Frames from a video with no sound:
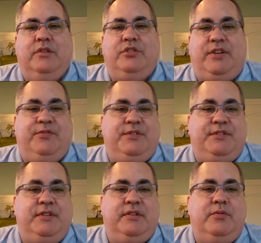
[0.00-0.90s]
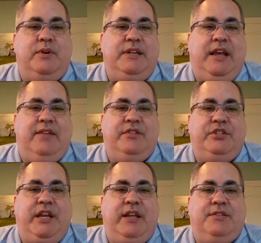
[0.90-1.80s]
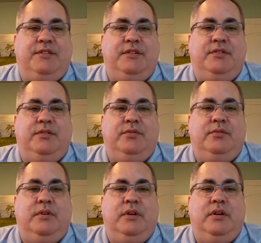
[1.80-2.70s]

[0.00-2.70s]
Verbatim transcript: Jeff is still going to have the chance to do